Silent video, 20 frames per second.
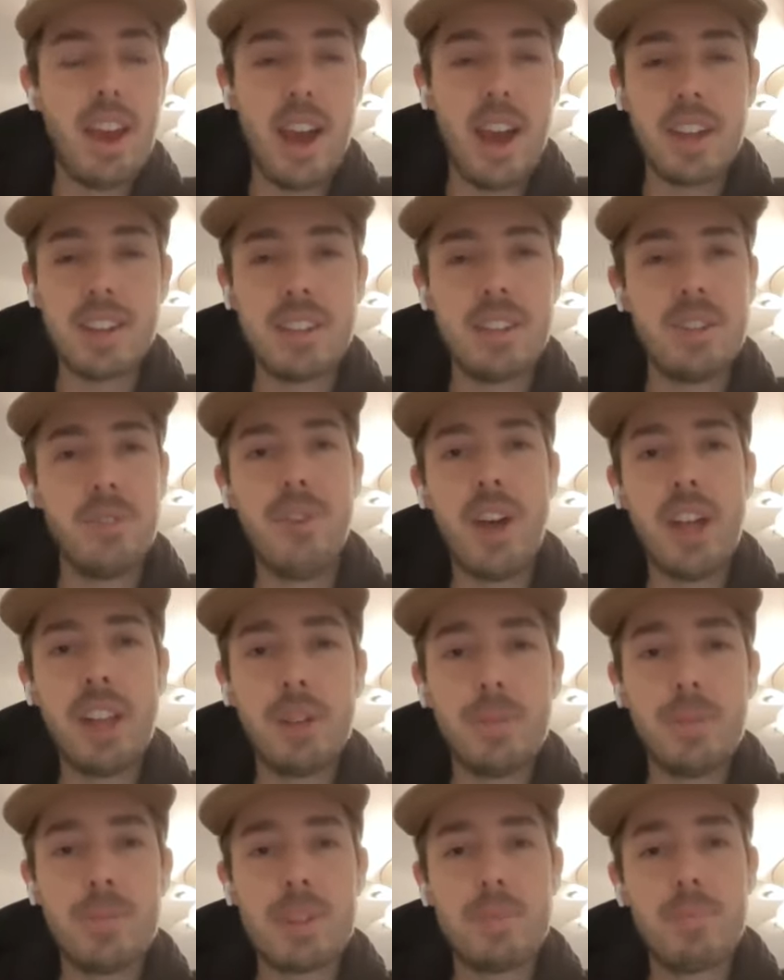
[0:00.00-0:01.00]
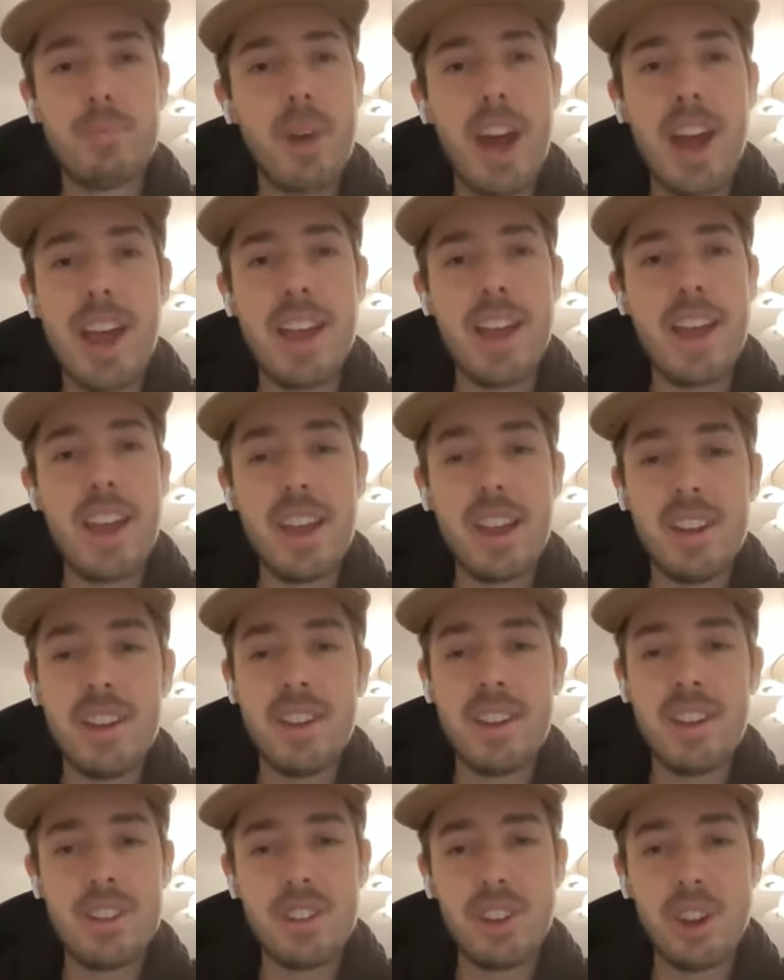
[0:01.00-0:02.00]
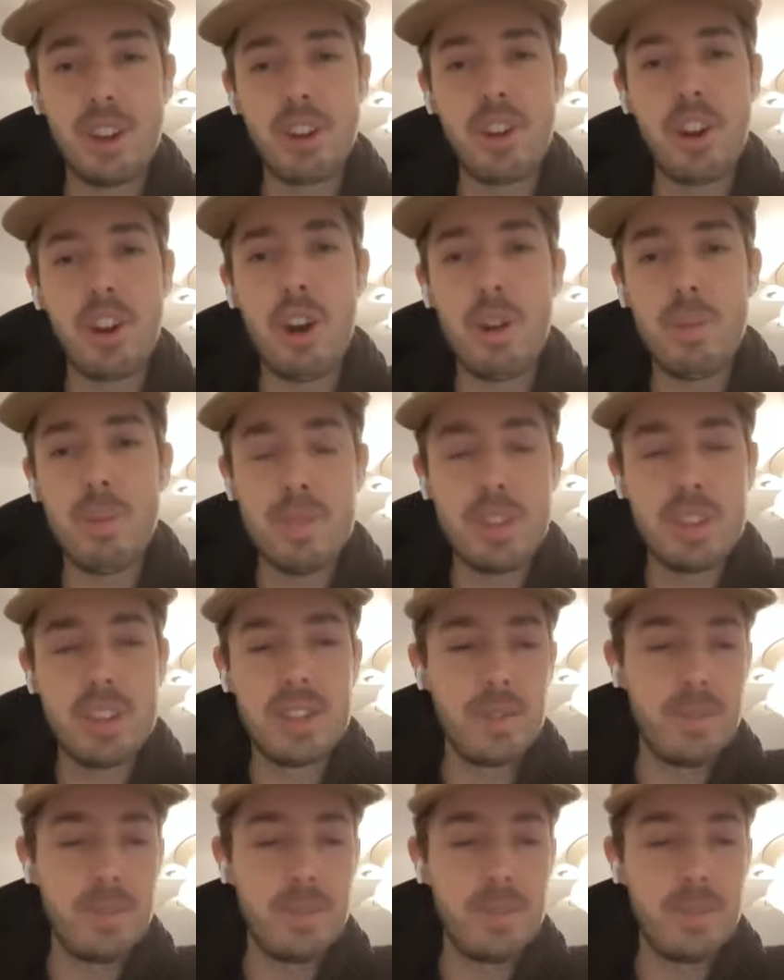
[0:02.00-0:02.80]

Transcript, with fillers: uh, developed by ed dot com,